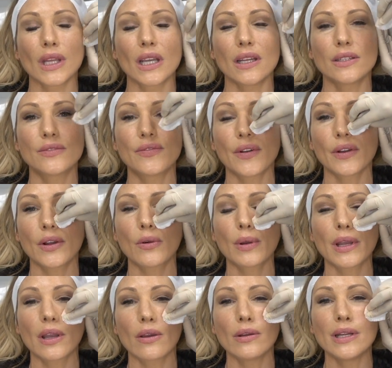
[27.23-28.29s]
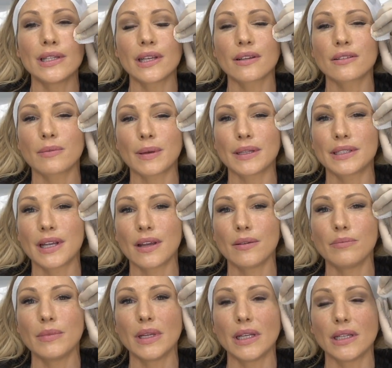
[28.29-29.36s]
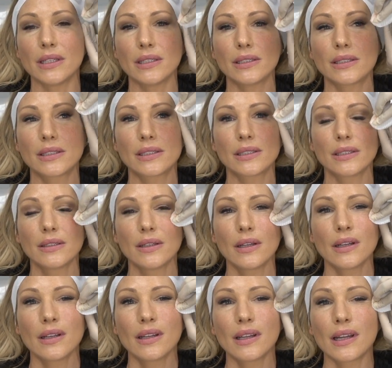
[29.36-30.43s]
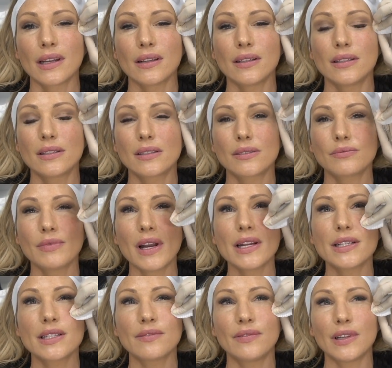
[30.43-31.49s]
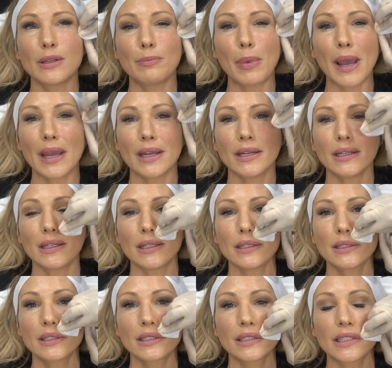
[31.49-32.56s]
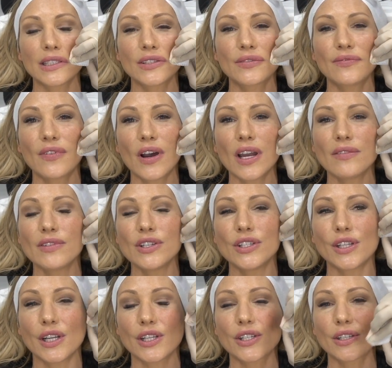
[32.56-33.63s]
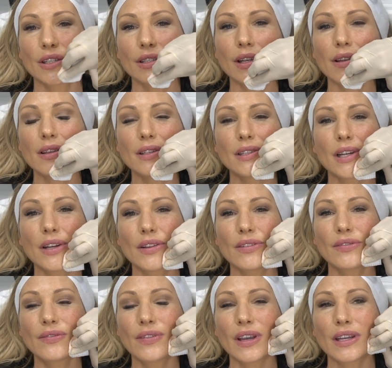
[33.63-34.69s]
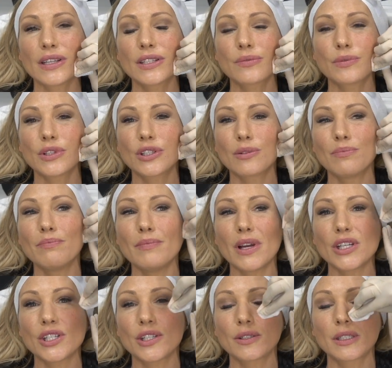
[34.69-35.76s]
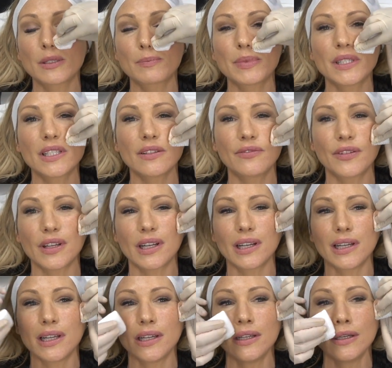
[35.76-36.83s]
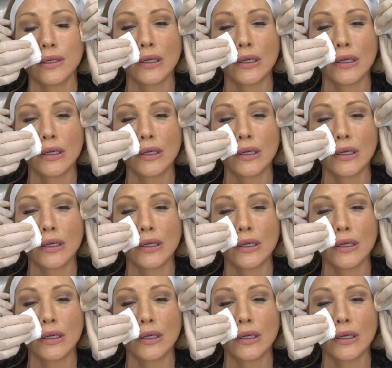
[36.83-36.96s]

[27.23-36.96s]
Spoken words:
It's very quick, it only takes about 10 minutes. It's relatively painless. It's 5 injections either side of the face, which are measured specifically